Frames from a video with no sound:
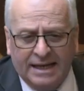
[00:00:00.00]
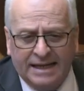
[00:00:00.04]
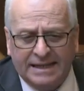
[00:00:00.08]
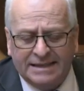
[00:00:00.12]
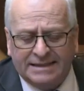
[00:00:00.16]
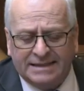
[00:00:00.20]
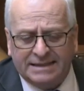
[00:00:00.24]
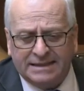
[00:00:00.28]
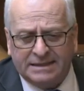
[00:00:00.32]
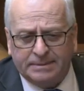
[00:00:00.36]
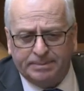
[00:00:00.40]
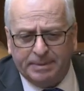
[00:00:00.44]

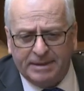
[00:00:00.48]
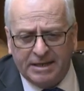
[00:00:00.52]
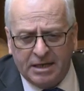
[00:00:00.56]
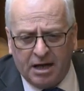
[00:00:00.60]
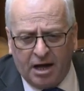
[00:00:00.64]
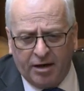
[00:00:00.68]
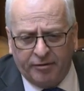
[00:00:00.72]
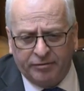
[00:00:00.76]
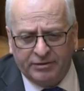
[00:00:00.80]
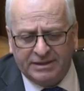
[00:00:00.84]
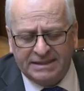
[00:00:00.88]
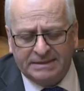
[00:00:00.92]
It's a
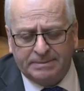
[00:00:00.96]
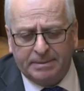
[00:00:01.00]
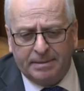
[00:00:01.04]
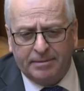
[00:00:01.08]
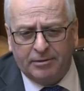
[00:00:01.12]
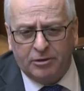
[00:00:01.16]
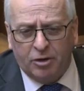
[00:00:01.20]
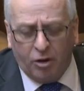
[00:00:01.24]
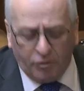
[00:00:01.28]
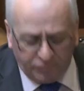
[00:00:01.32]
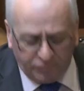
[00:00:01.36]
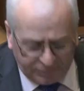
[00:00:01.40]
spin-off. These
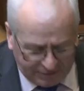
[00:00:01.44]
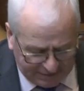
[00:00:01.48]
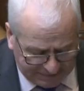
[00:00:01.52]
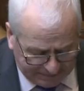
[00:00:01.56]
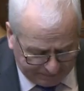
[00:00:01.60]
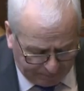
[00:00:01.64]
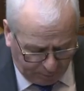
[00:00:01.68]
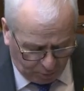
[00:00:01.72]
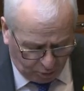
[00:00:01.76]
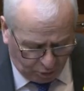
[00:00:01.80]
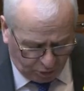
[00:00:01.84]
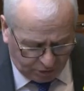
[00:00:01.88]
people love their
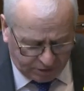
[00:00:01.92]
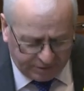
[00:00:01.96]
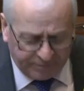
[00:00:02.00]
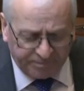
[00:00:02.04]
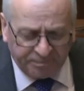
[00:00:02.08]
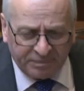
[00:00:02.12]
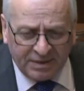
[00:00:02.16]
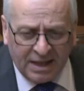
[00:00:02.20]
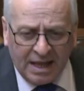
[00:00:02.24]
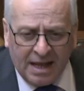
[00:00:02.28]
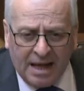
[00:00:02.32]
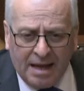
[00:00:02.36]
sport,
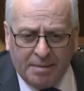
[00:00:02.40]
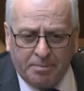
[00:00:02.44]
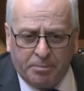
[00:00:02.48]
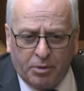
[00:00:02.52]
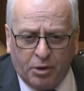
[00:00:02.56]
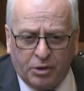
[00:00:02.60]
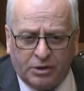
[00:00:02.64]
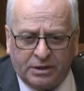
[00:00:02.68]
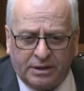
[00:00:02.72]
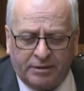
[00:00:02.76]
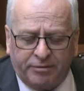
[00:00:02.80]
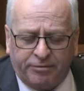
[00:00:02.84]

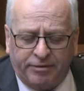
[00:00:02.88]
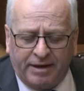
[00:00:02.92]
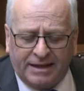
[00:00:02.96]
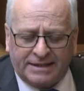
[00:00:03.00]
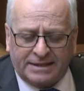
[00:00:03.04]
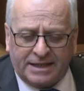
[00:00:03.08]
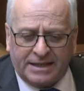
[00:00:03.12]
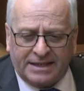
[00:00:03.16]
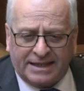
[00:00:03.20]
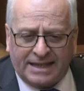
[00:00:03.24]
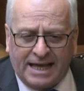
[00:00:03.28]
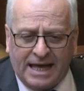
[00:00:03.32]
but the
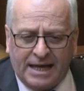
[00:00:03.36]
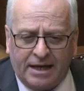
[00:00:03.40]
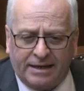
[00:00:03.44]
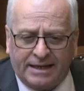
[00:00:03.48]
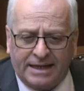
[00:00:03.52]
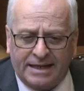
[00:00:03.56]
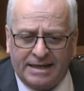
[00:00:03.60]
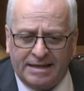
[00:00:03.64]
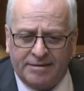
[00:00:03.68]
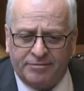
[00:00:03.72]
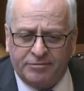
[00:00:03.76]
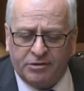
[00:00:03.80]
fact that they cannot
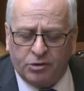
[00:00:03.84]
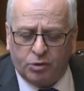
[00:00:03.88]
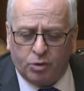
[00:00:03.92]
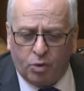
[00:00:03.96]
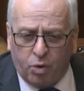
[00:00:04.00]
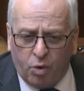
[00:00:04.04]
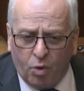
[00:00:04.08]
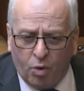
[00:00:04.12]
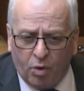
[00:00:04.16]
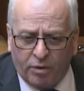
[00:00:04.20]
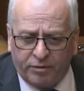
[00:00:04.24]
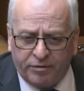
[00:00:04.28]
get even a
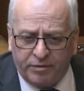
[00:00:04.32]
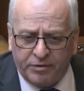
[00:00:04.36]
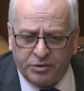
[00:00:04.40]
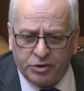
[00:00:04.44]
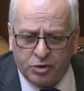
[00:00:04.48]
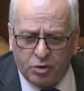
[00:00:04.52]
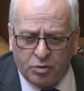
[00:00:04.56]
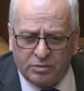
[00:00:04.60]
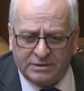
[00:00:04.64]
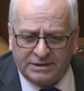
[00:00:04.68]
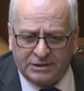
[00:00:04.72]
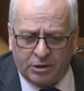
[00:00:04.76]
quote for
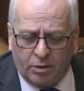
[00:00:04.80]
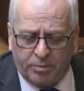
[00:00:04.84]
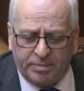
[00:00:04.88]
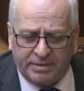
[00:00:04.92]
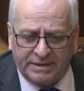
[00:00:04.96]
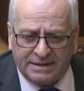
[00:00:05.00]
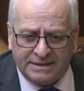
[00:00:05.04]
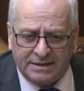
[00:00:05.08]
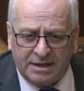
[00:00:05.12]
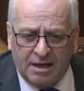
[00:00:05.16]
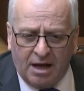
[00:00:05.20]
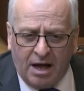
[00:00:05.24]
insurance
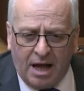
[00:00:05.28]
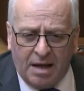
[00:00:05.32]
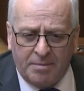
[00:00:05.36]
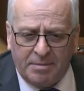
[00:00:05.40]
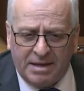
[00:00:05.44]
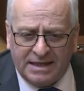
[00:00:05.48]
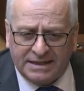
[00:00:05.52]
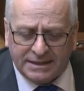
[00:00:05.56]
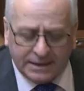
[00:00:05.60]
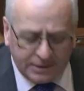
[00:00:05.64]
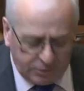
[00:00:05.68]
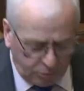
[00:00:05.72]
companies.
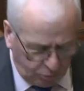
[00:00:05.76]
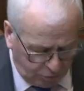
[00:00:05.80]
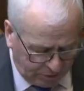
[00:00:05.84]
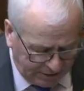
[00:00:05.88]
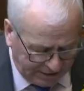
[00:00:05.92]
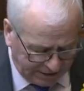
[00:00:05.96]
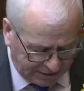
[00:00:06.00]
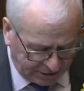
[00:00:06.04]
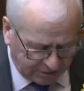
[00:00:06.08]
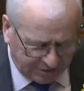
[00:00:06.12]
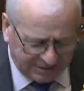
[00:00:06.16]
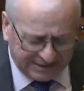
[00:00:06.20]
I'm asking you,
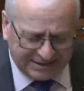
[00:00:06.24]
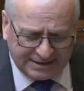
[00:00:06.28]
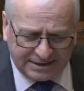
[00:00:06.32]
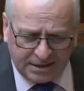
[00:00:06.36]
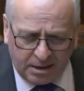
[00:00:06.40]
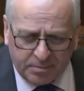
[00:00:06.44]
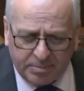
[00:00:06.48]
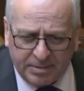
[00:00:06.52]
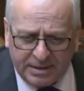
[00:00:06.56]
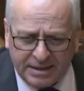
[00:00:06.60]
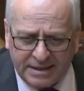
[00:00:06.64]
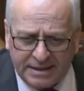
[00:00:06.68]
Taoiseach, to
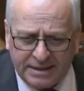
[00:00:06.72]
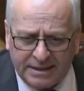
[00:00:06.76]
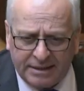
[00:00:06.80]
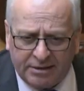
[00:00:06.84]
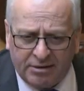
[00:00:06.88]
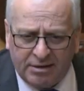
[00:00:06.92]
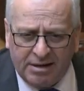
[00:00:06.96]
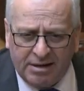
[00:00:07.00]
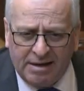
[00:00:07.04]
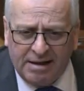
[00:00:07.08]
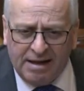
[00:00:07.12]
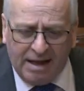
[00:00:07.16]
step in
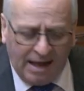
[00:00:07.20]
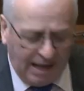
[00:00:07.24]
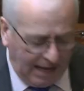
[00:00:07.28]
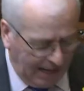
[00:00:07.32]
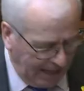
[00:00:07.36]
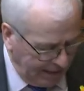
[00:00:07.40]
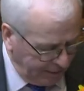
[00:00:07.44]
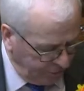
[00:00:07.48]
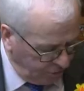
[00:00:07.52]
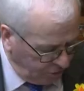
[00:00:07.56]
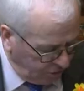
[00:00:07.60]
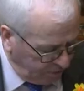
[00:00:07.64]
here
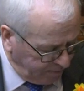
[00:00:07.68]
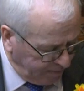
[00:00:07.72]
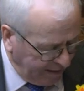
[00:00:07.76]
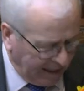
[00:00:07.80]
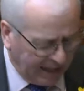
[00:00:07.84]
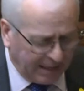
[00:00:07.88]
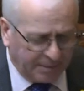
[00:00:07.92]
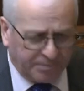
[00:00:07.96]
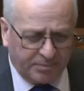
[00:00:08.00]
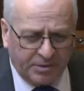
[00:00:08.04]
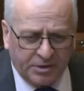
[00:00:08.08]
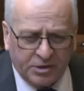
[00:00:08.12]
and your
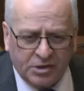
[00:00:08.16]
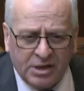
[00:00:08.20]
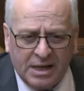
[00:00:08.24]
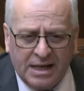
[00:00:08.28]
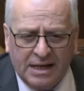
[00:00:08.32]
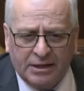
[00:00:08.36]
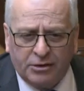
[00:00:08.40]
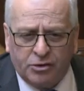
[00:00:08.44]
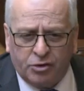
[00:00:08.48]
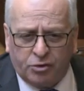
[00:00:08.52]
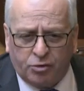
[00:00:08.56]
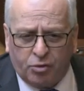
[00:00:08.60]
department
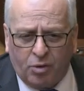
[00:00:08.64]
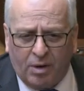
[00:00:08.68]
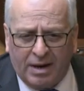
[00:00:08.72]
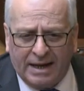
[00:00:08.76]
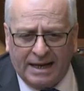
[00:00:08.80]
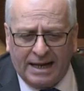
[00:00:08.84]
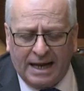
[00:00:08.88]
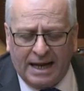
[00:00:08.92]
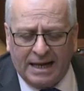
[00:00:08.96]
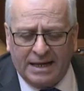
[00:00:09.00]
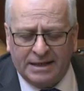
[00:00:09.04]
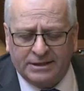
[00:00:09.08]
to try
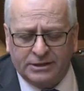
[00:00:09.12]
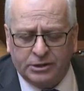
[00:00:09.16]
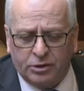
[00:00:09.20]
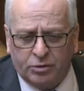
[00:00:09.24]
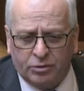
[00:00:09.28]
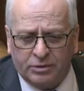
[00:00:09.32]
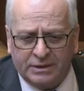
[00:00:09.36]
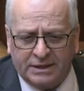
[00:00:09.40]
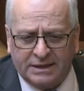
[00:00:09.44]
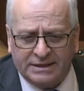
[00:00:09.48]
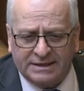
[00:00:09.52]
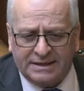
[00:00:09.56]
and
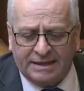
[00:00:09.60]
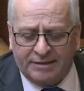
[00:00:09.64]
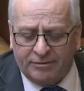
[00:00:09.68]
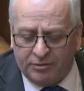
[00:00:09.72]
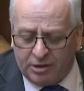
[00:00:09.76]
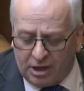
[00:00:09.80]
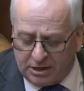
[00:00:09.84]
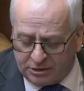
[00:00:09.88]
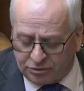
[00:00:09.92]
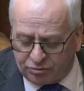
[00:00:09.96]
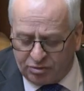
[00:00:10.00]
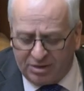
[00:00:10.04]
insure, because they have
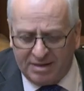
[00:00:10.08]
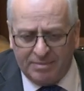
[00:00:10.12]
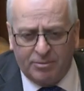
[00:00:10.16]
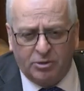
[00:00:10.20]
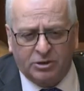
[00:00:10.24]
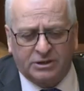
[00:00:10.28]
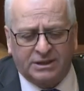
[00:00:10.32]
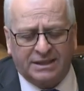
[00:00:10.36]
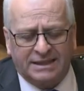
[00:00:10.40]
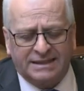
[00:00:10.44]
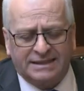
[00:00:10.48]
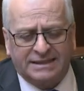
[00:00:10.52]
lost 3
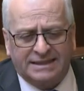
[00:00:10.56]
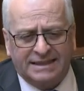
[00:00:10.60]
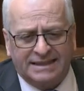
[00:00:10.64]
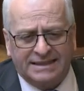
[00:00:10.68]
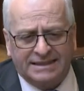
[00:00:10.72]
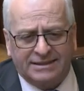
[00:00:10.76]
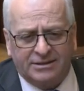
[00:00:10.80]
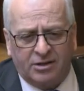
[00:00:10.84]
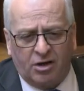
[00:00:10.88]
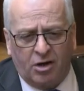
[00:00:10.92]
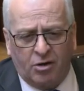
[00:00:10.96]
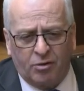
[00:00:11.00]
months of this
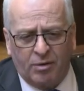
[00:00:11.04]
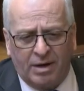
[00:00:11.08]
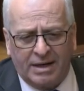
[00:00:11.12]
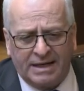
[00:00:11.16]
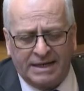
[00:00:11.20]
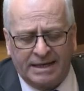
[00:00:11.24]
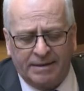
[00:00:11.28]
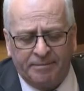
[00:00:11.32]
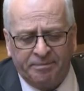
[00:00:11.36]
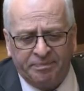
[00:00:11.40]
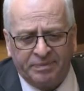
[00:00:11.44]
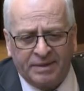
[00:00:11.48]
season
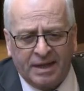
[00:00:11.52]
already.